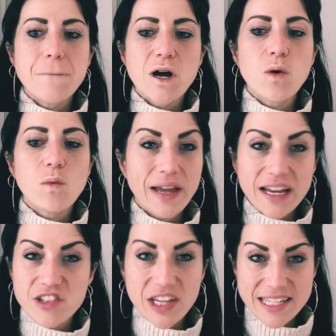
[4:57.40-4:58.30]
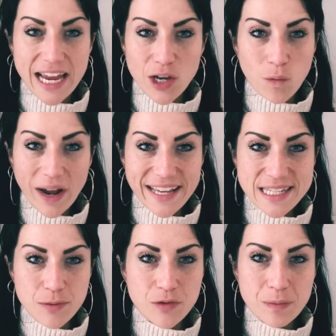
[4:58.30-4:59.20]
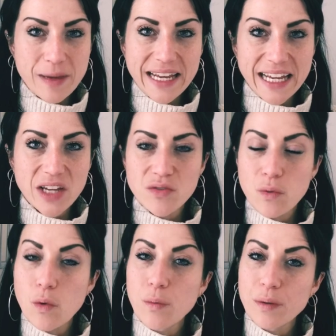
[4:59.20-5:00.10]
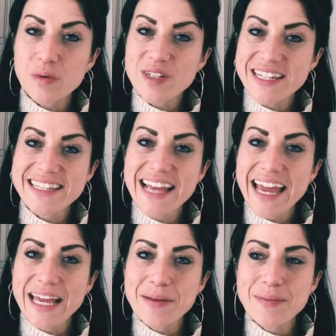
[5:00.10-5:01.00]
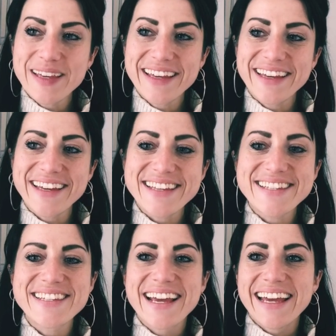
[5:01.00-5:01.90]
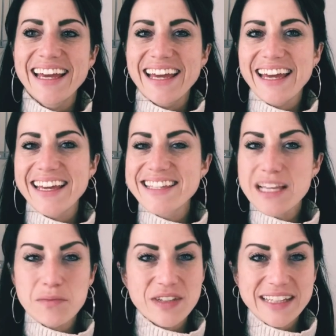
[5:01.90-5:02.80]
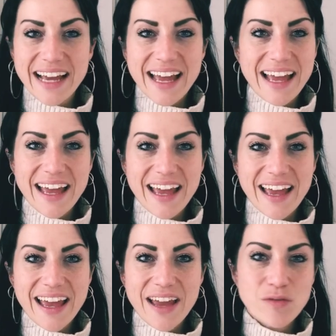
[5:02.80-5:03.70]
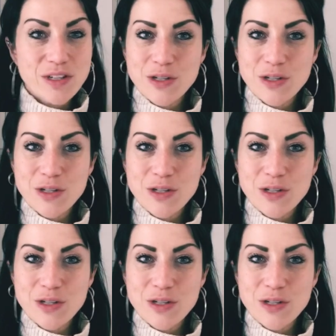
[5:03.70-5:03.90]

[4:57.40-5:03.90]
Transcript: but we actually take away some of the meaning from what we want to say, because it's something that every